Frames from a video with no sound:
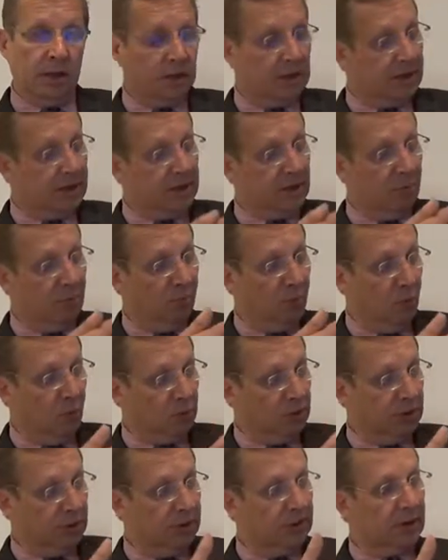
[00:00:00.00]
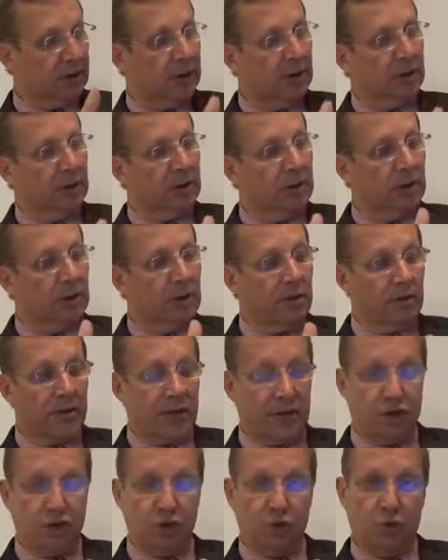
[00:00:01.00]
it's important
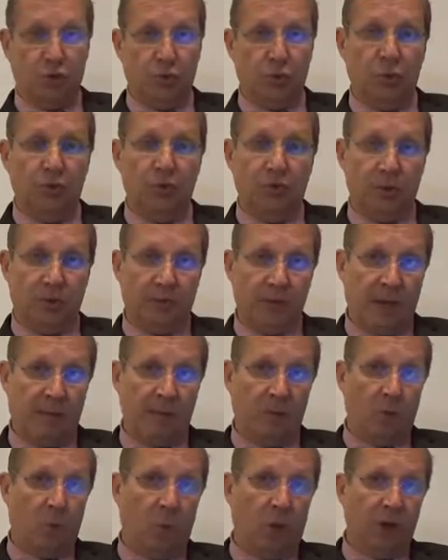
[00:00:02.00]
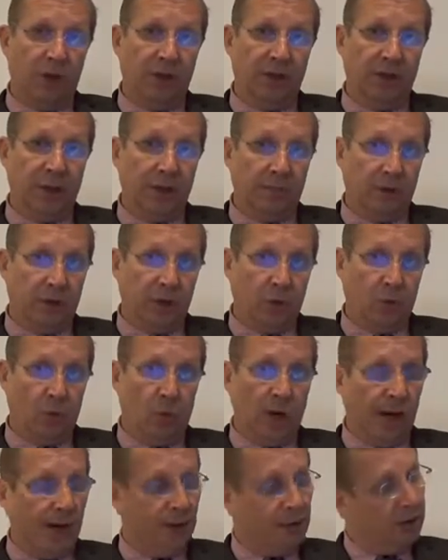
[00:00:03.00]
that you remember what number you
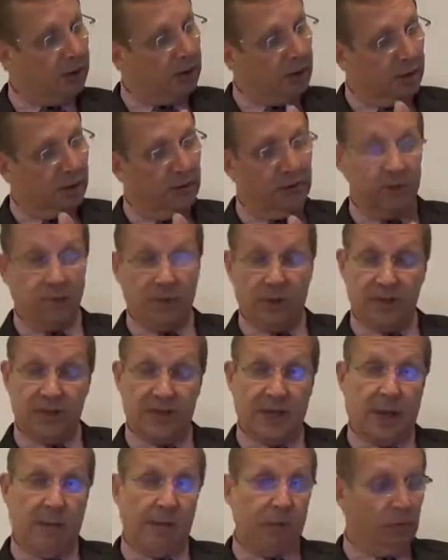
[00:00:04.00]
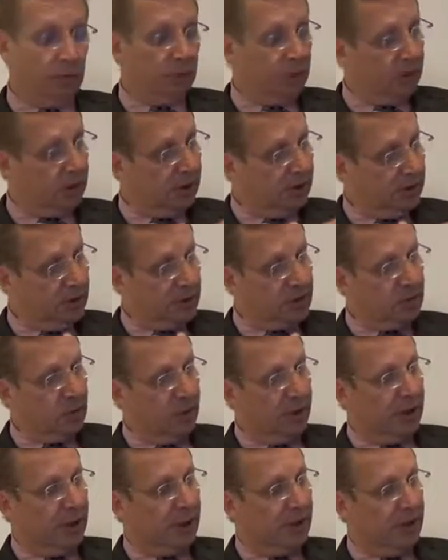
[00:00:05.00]
are. For example, this
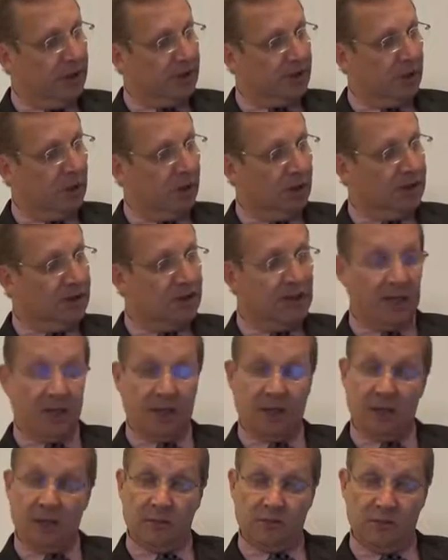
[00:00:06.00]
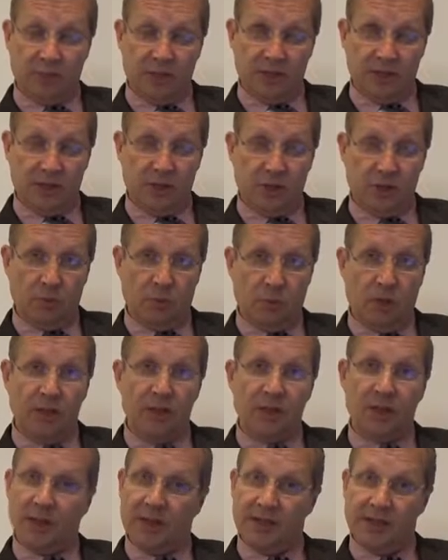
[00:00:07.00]
one here has got a tenant in position 1,
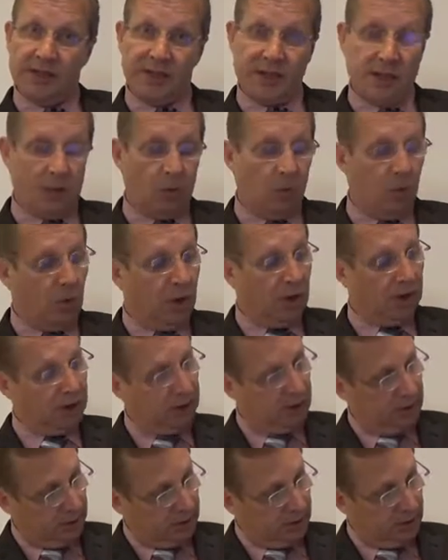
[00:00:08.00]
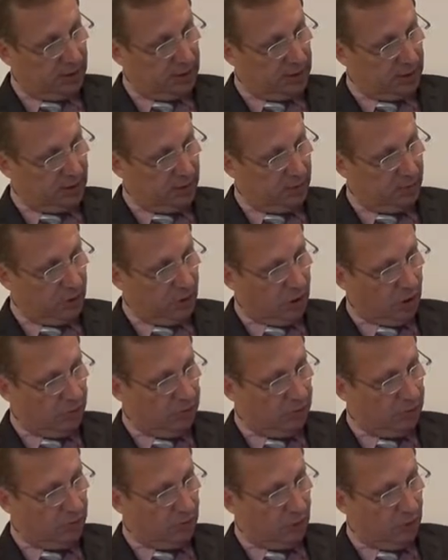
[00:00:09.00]
so he's tenant 1.
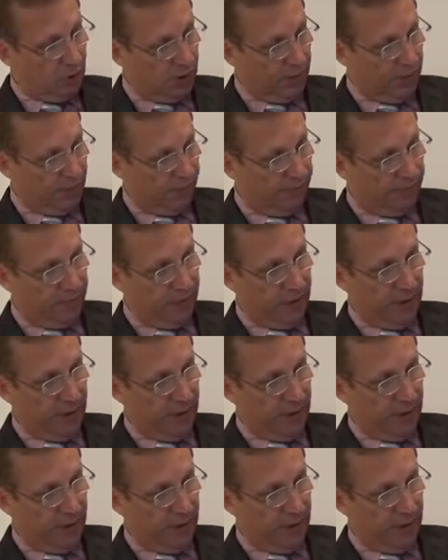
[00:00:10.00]
Sometimes we'll have